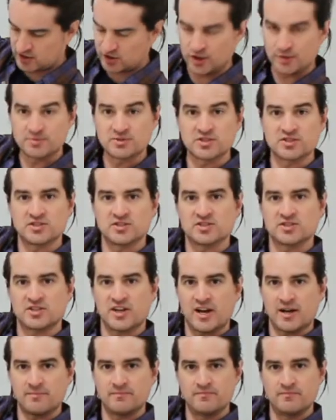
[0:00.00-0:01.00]
clips is the
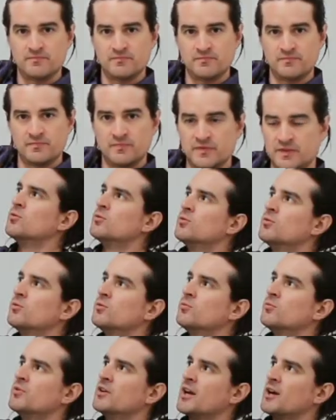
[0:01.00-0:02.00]
same.
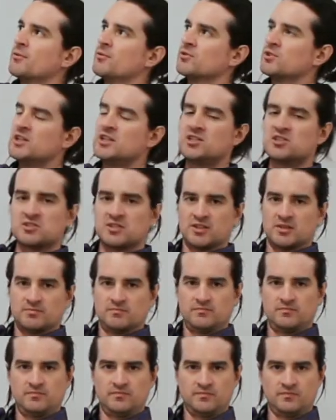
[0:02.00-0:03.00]
When I release
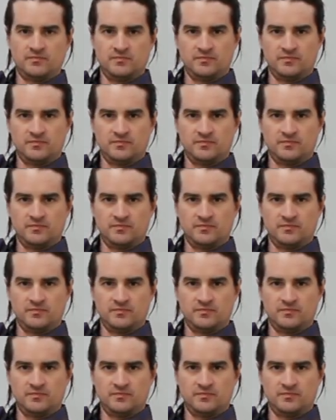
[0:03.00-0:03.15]
them,